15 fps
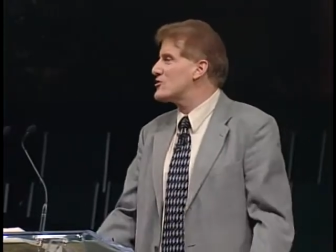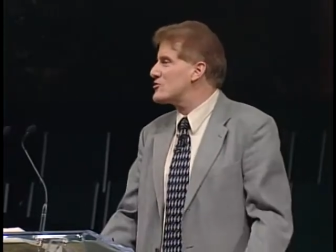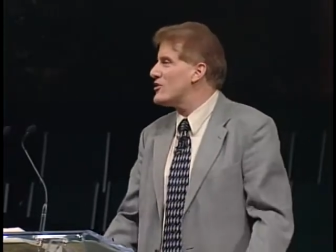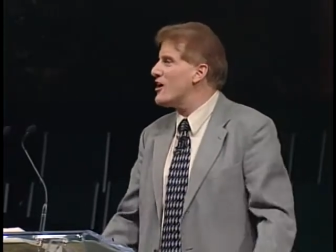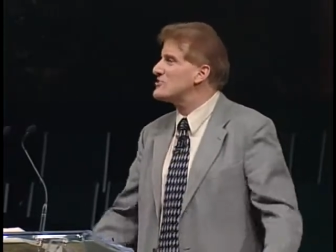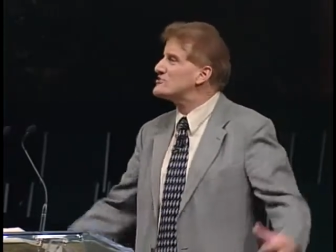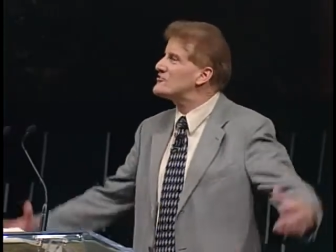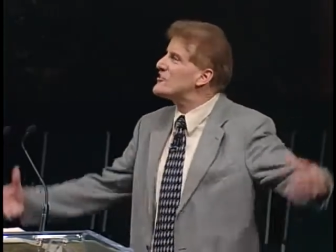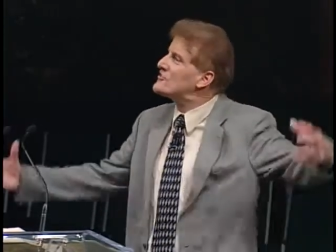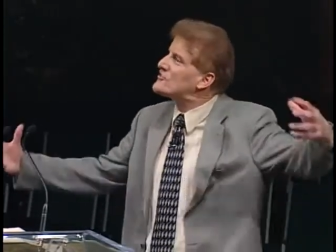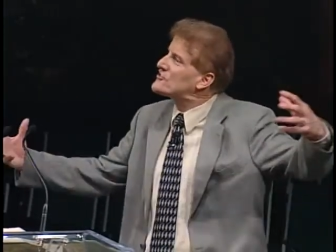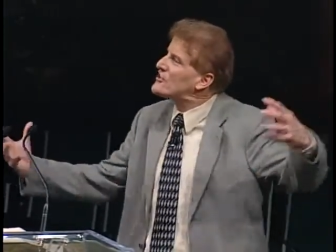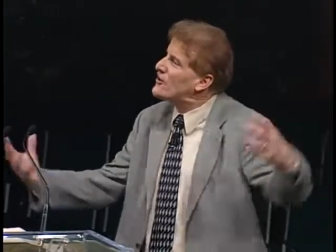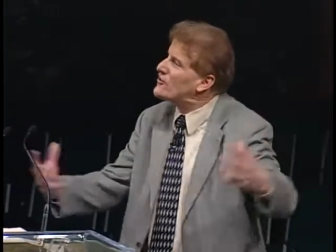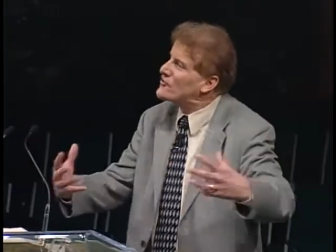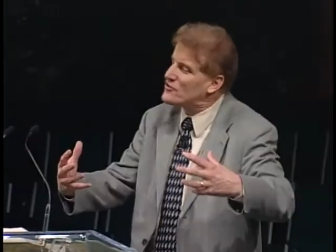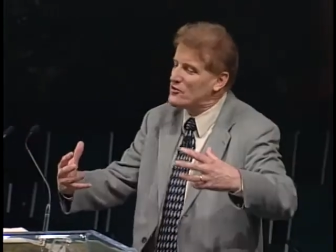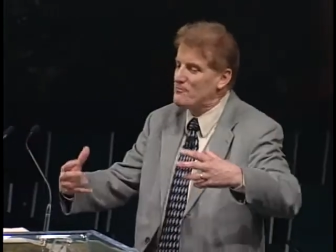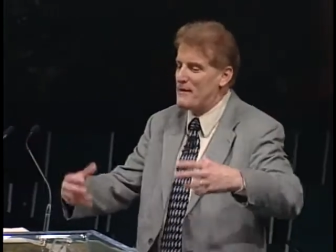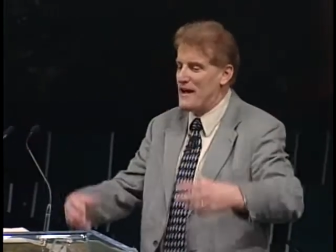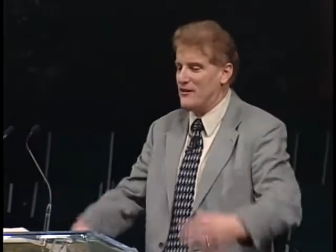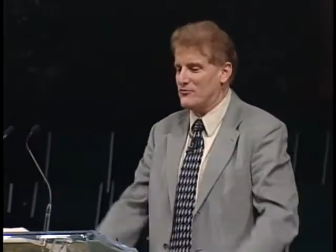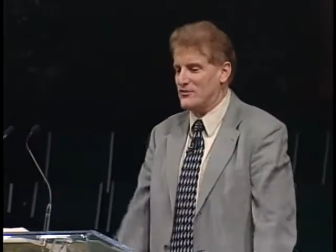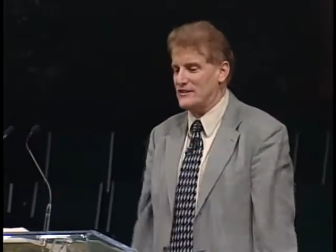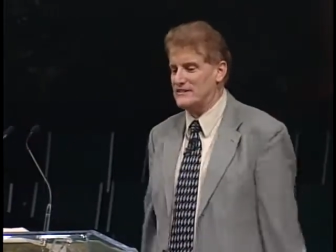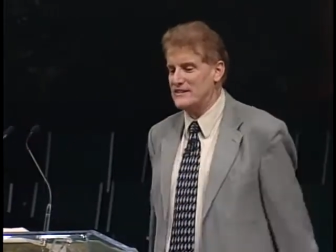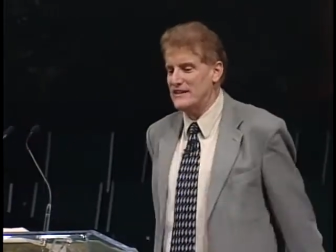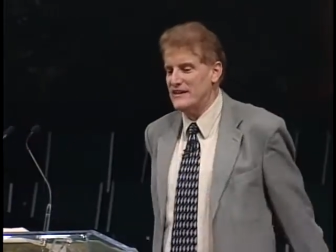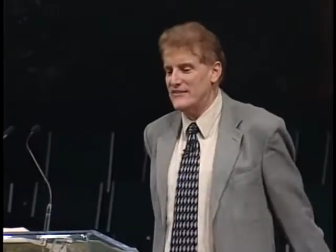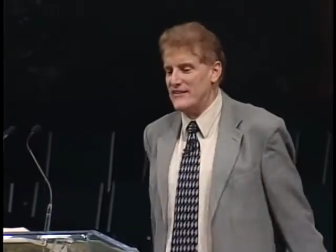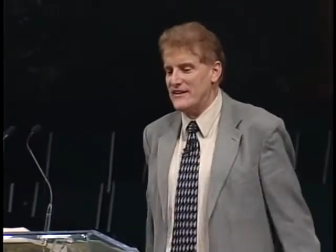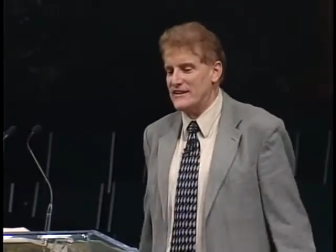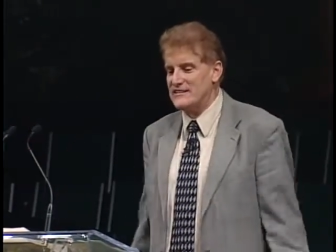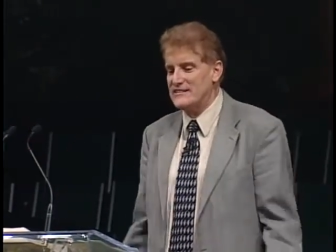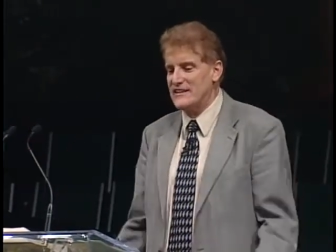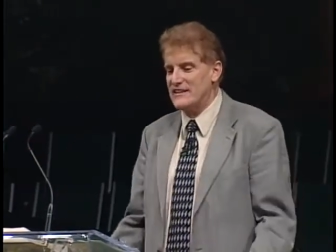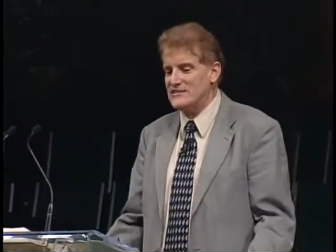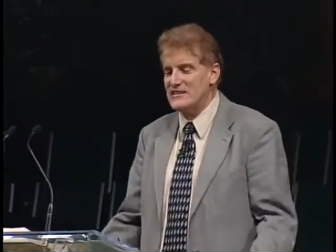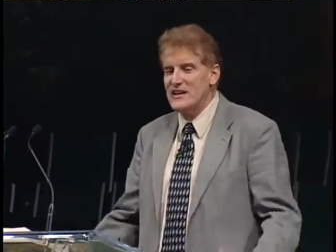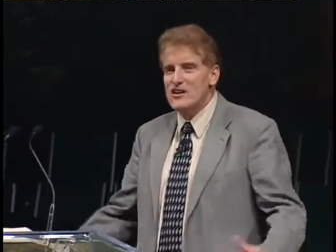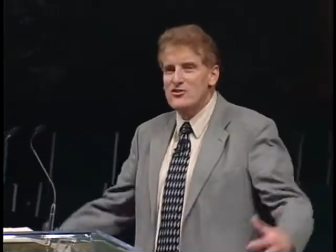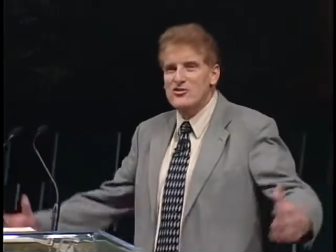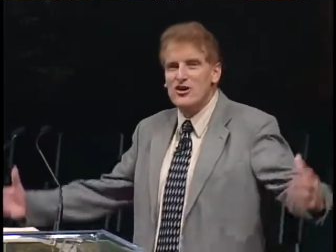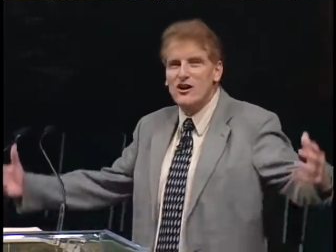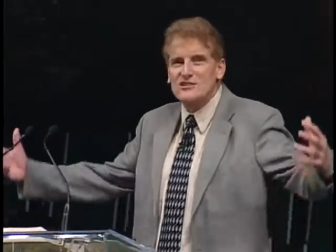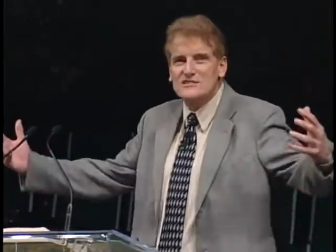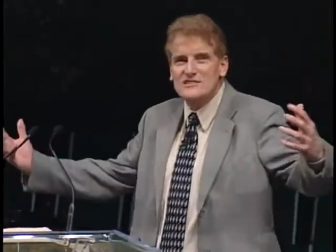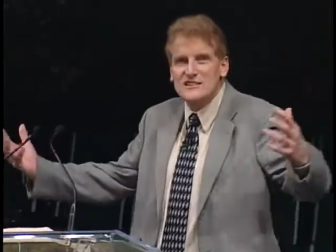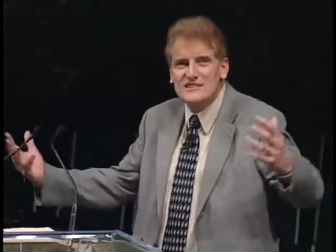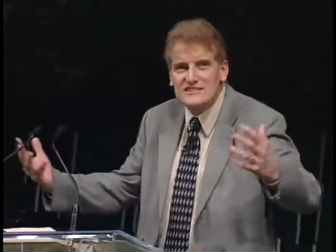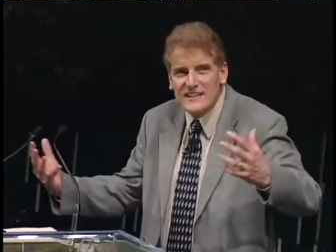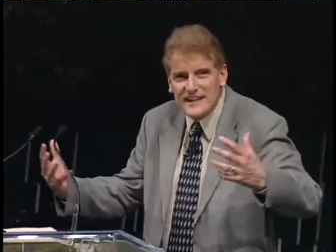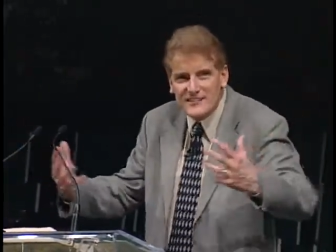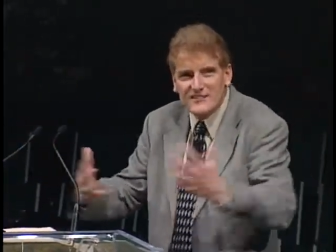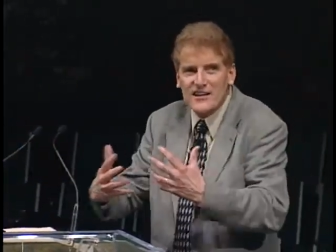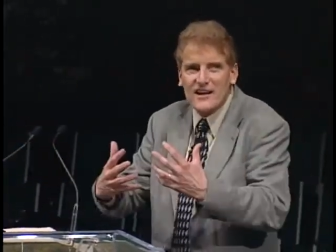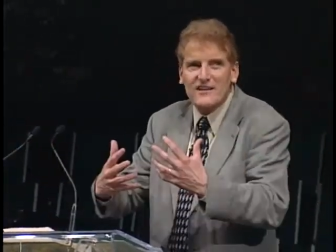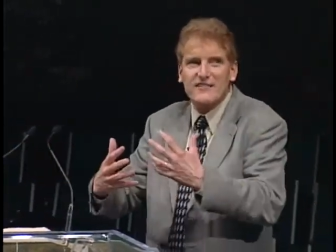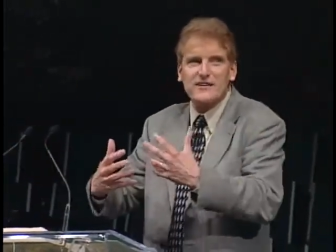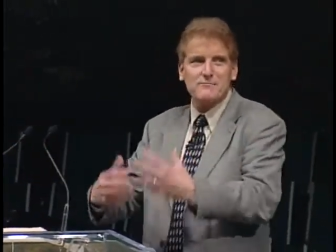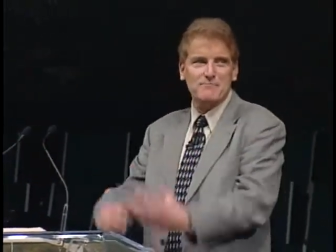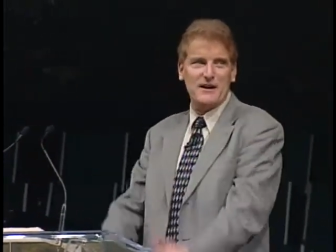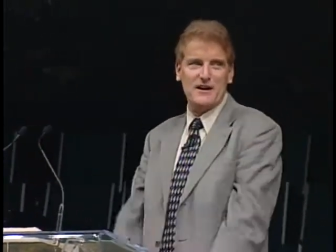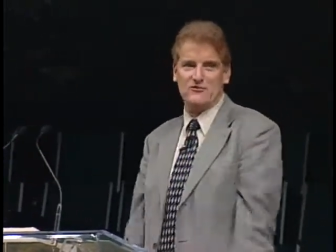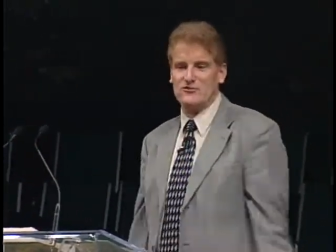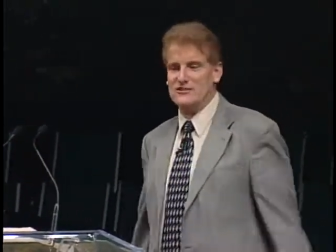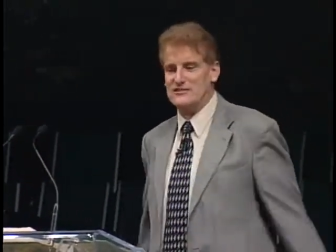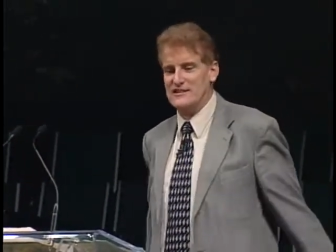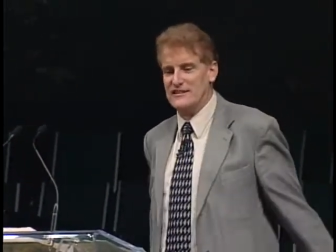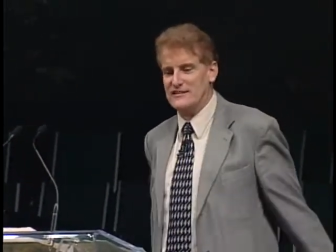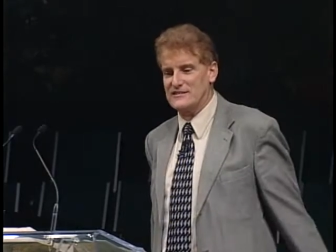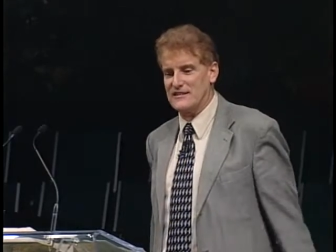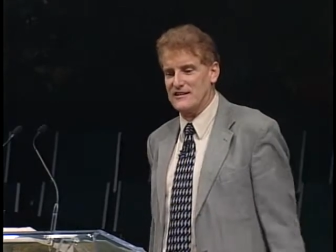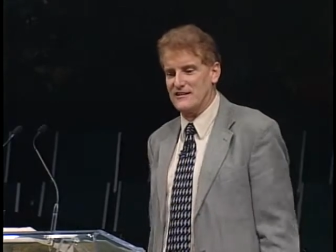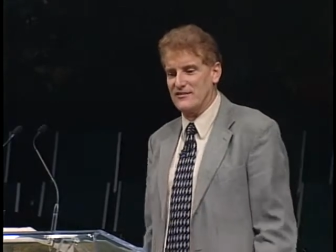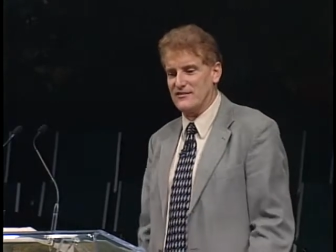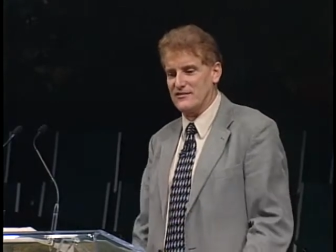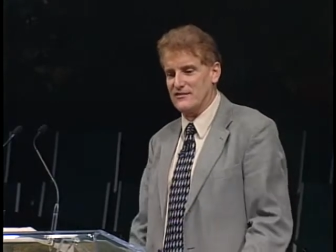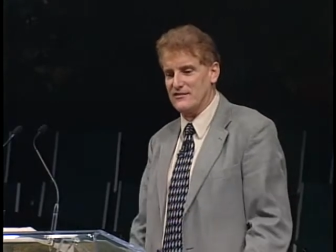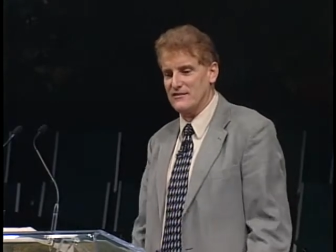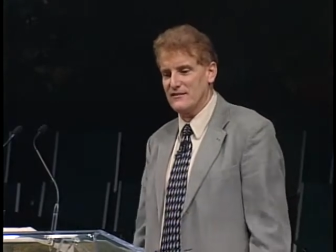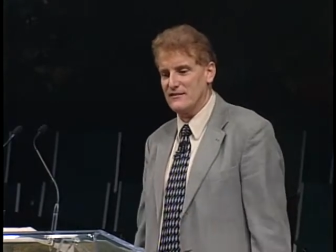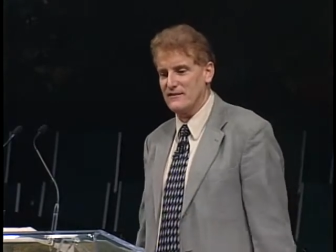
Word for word: cross the social boundaries that exist cross the sectarian boundaries that exist